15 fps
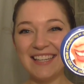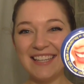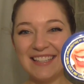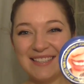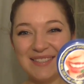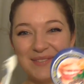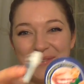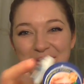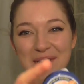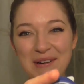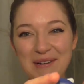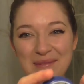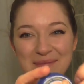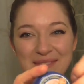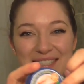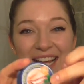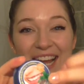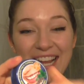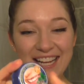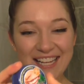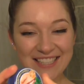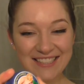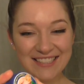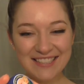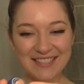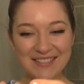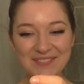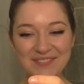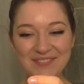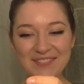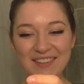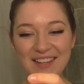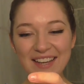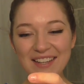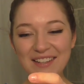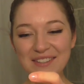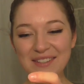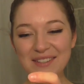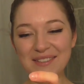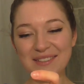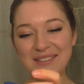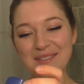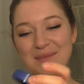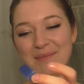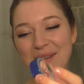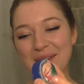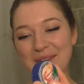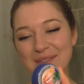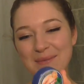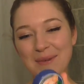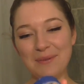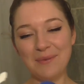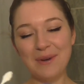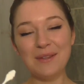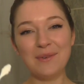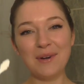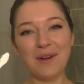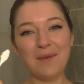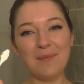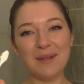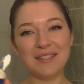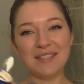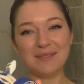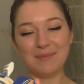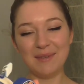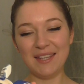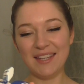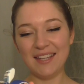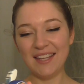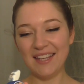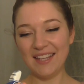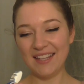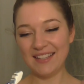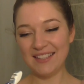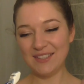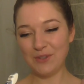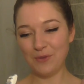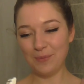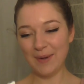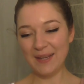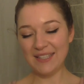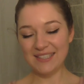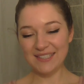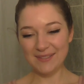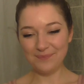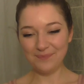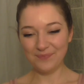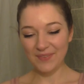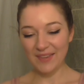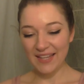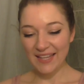It's from Thailand. I got it because my friend recommended me this toothpaste.